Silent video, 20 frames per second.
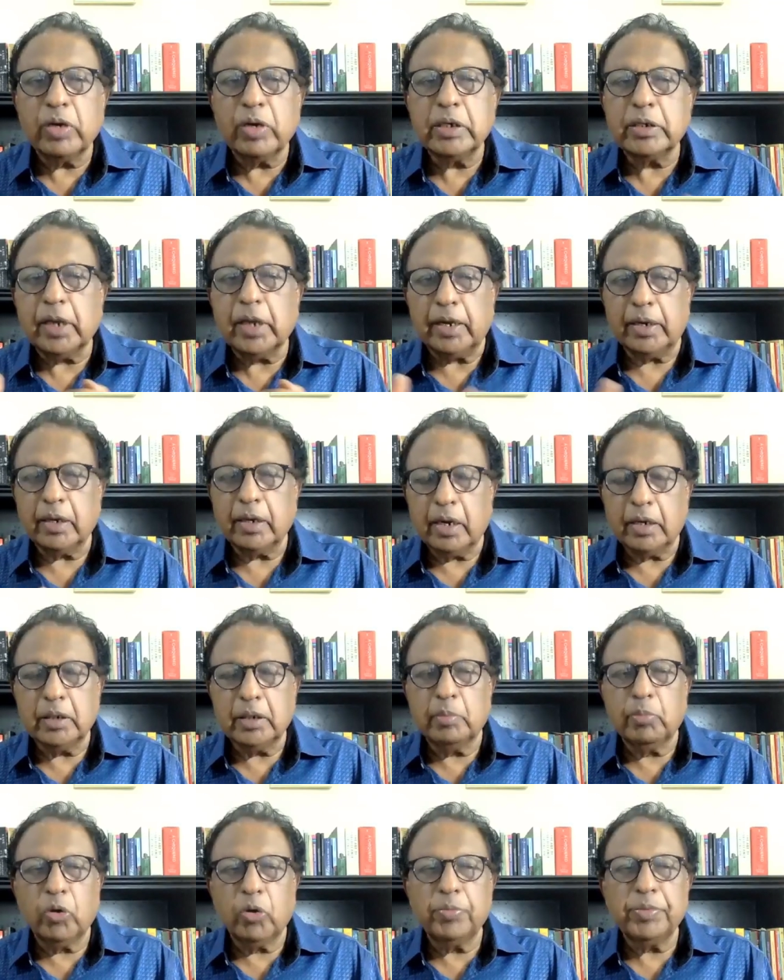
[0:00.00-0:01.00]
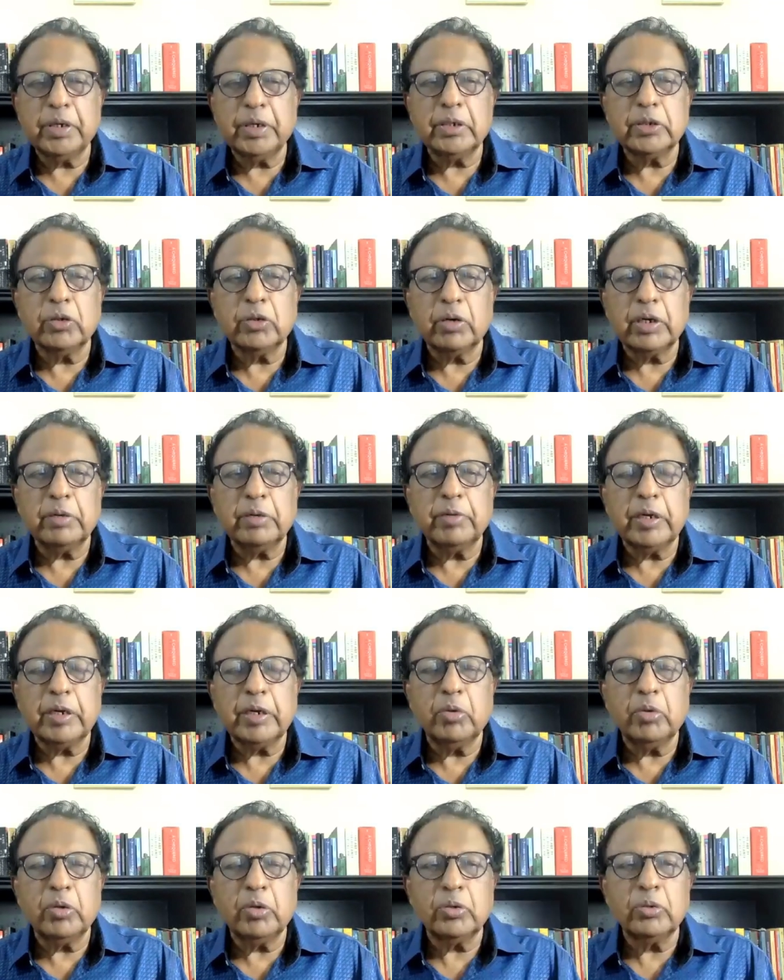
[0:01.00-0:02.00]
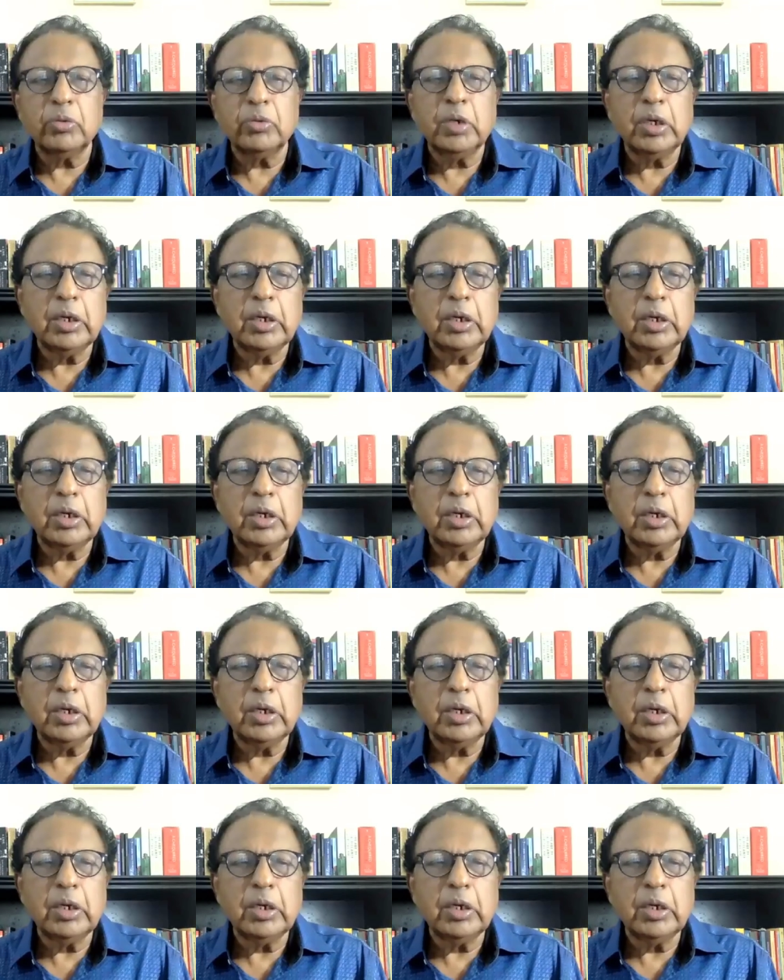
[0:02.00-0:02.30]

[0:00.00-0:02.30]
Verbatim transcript: working. At the moment, he's not even able to